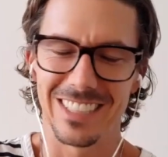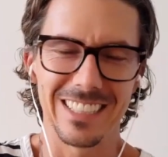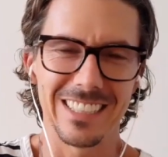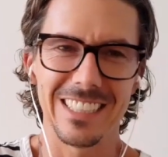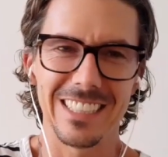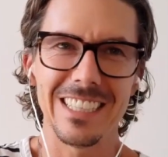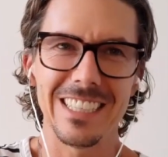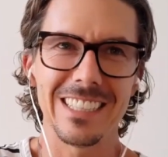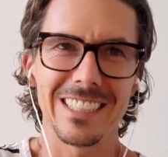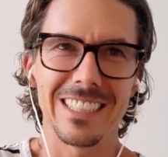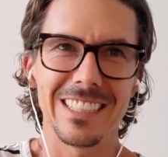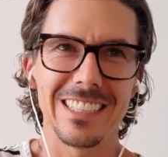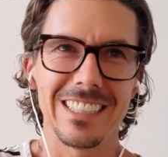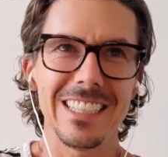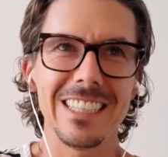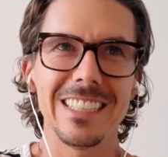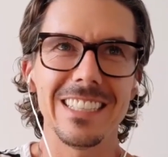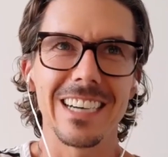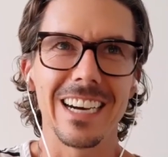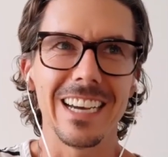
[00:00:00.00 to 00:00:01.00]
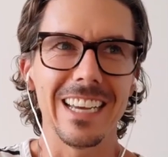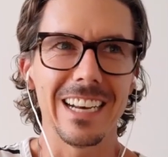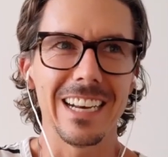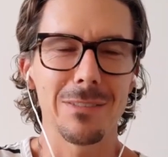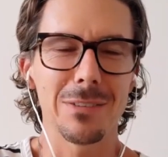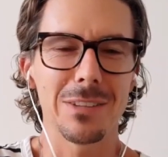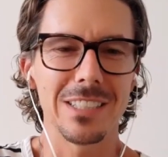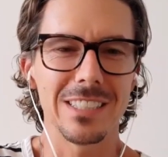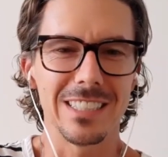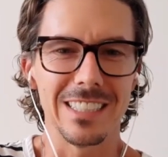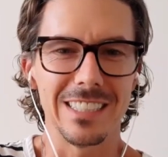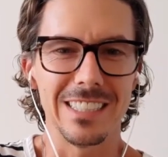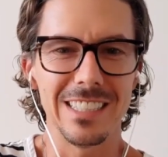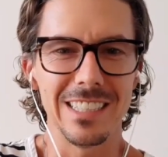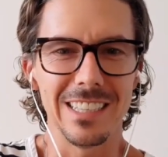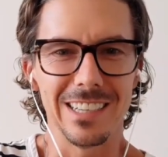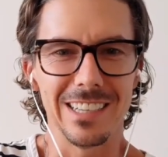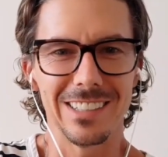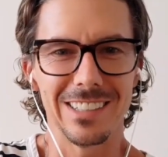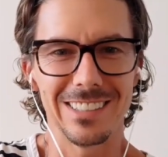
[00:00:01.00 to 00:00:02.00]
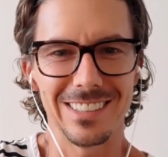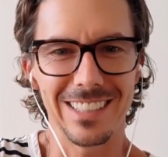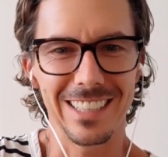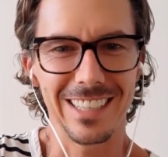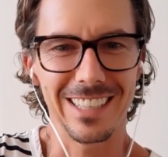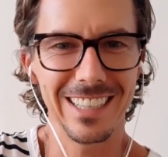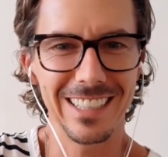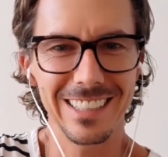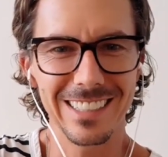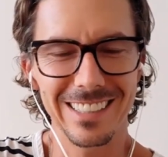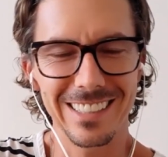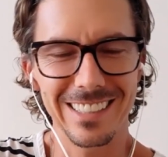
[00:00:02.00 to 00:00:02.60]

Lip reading: the tea diet. Everything's a tea here. Tequila,